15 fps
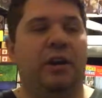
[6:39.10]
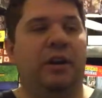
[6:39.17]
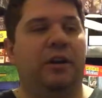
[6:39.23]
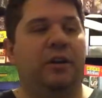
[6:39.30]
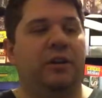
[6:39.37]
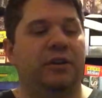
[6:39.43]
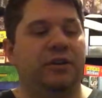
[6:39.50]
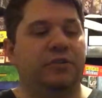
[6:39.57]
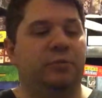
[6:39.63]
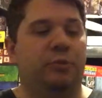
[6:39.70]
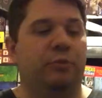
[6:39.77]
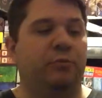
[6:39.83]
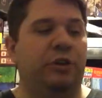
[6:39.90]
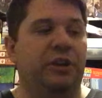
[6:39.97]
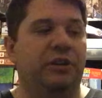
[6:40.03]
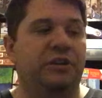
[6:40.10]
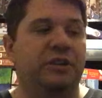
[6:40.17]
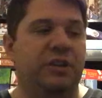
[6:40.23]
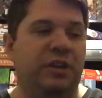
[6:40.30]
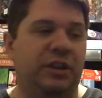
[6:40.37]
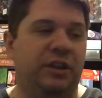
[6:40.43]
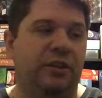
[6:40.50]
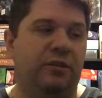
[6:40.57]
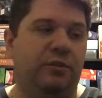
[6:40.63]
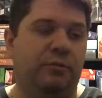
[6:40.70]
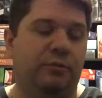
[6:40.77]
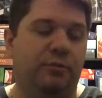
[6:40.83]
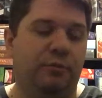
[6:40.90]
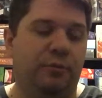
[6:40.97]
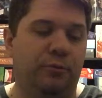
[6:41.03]
as we went in
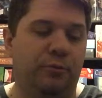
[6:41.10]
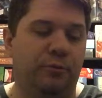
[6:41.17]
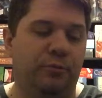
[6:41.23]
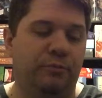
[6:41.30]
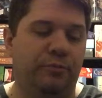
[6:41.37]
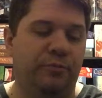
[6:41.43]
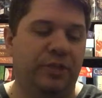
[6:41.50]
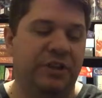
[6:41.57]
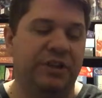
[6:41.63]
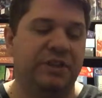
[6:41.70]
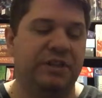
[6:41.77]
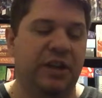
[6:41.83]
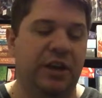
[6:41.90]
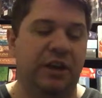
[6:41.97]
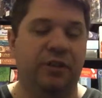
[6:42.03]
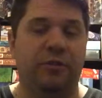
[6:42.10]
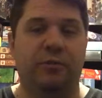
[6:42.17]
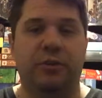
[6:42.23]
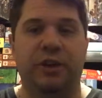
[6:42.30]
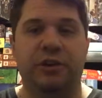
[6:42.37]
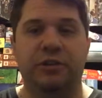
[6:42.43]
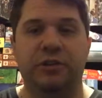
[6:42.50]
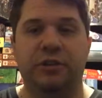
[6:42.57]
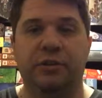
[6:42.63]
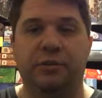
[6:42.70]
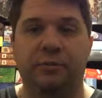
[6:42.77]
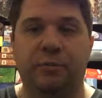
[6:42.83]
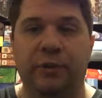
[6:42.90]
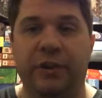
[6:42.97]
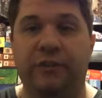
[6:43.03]
through the design iteration.
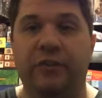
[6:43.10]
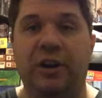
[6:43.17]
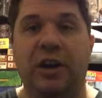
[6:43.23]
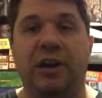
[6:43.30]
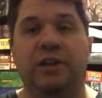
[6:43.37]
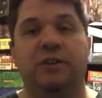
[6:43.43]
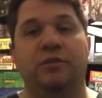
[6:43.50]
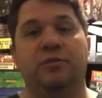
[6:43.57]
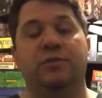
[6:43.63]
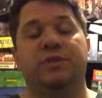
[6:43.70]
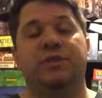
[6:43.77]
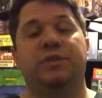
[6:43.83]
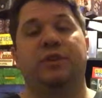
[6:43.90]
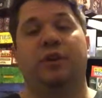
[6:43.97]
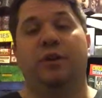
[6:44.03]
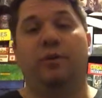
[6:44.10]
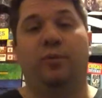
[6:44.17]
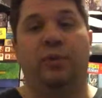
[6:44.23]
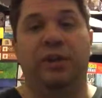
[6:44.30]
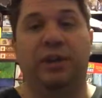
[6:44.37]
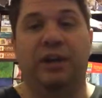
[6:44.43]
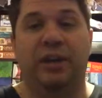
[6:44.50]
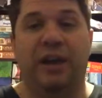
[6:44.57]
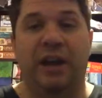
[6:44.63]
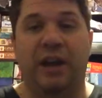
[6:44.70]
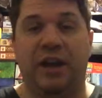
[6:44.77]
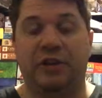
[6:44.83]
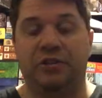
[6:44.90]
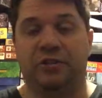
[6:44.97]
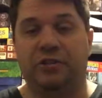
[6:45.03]
And whenever I use the we, I
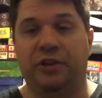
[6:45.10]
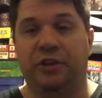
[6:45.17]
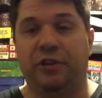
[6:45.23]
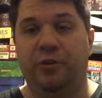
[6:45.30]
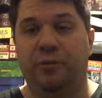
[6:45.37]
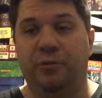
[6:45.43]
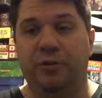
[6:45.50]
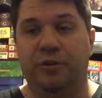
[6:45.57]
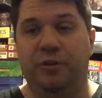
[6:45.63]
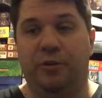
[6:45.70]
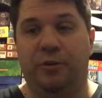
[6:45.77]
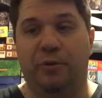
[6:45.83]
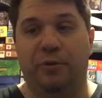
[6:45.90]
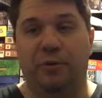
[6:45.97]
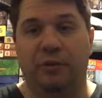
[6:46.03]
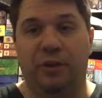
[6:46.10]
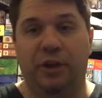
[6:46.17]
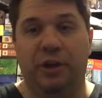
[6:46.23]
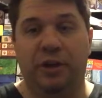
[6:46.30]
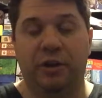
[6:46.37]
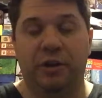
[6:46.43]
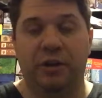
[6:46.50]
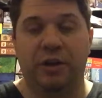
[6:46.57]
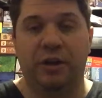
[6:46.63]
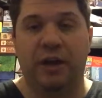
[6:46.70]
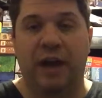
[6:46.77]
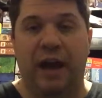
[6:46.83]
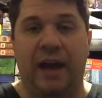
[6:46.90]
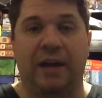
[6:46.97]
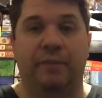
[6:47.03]
actually go with the whole,
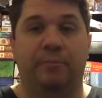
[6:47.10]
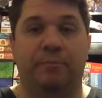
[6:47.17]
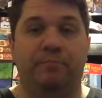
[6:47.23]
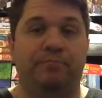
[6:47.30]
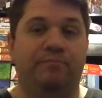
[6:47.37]
I